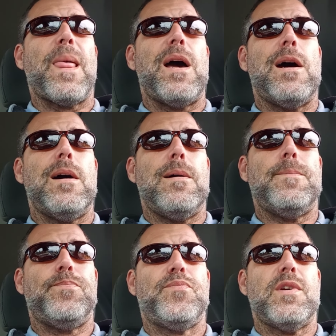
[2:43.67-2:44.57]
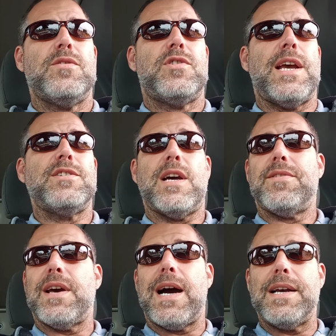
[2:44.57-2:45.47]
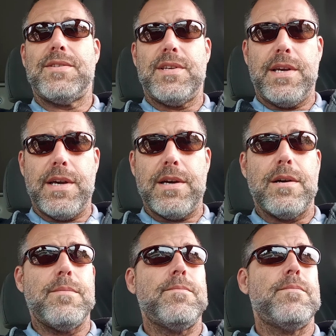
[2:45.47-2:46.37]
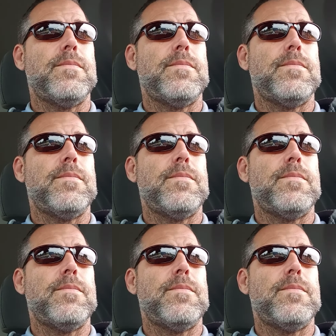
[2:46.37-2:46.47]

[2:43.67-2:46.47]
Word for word: Um, changed out the I C M,